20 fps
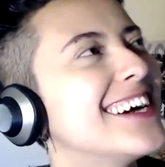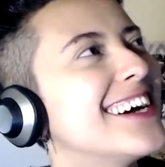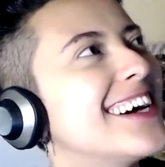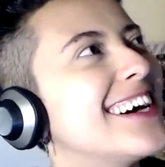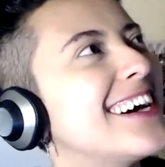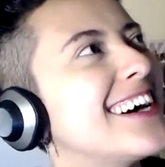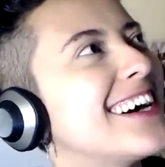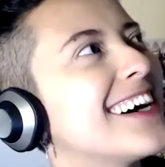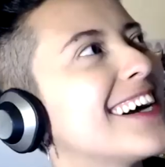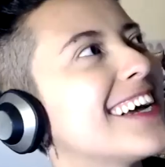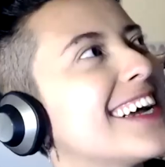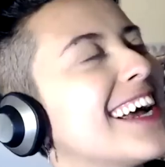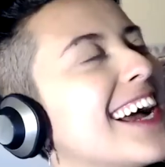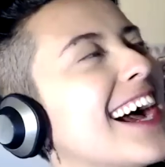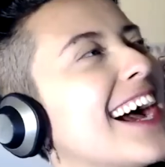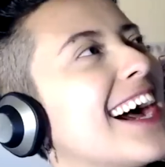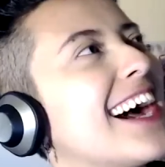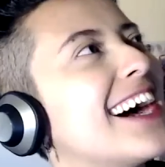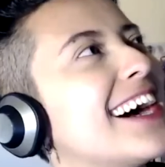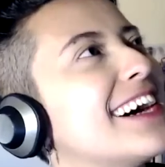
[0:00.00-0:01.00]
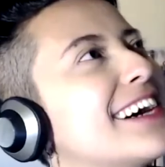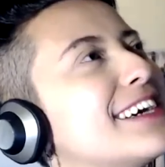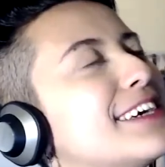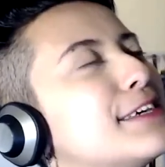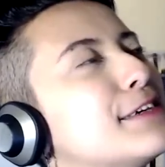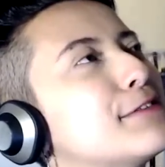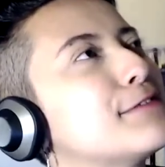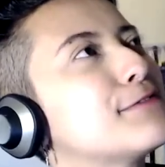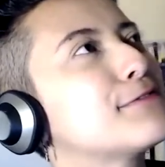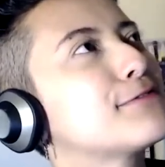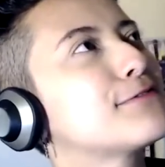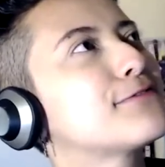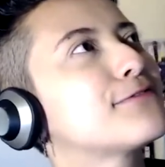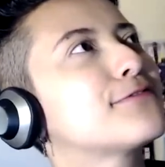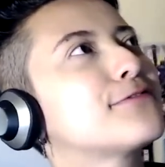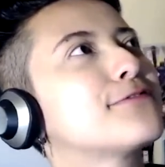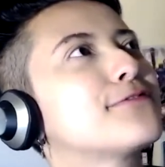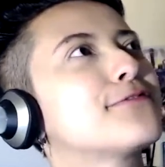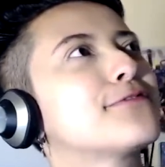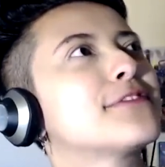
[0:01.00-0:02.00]
I
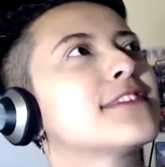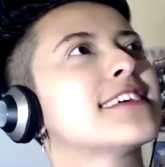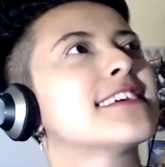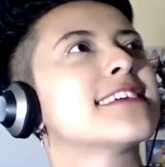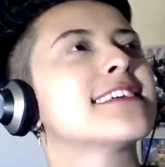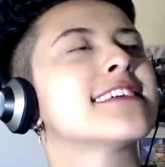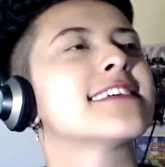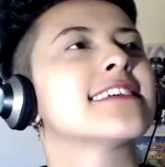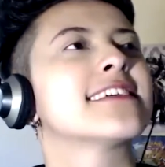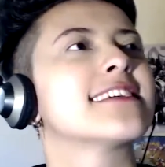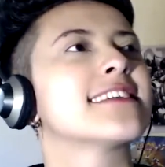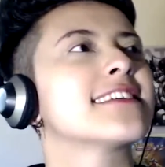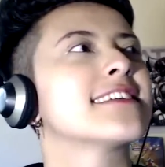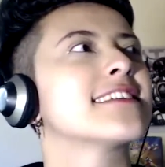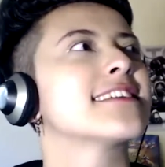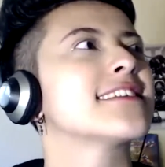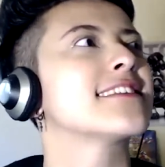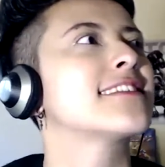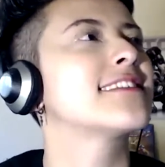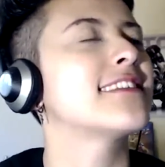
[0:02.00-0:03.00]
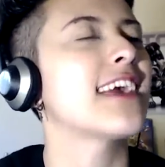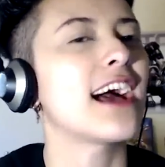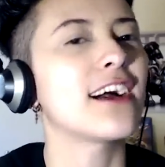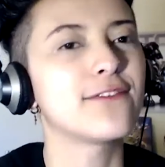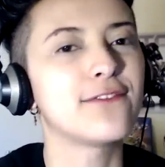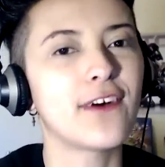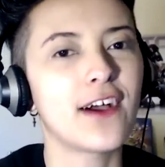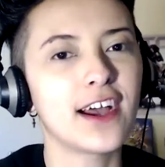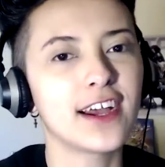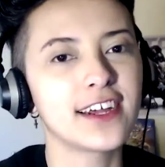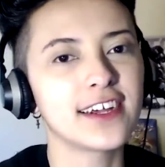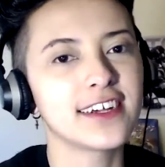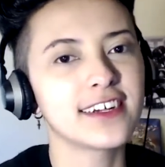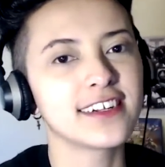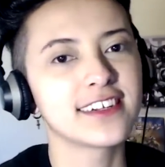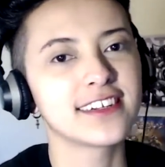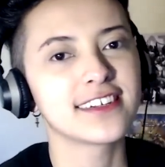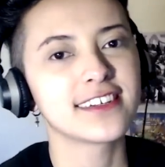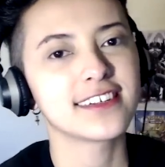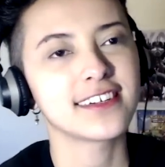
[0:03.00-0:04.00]
have Sapphire.